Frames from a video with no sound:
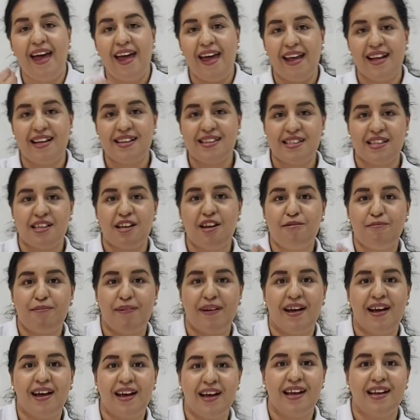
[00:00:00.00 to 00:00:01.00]
eggs in a
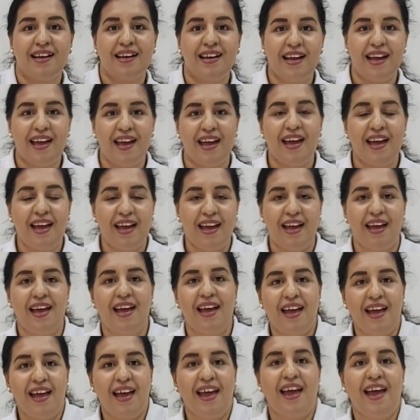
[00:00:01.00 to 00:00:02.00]

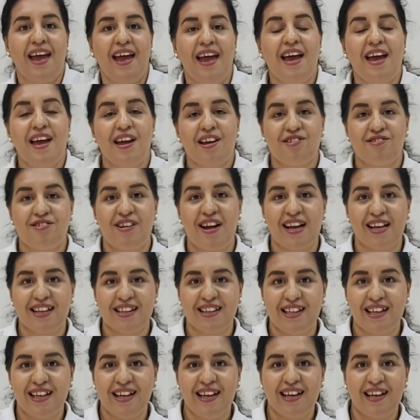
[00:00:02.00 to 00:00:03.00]
pan,
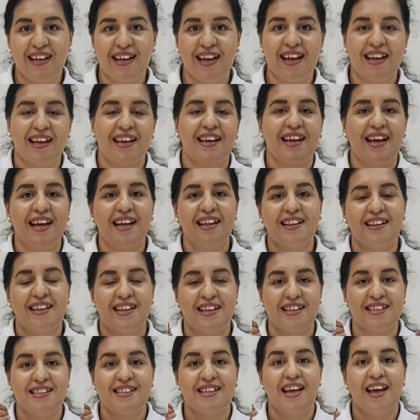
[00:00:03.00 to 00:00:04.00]
crack the egg like
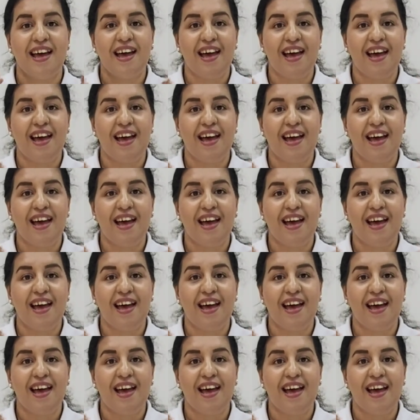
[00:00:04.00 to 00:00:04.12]
this,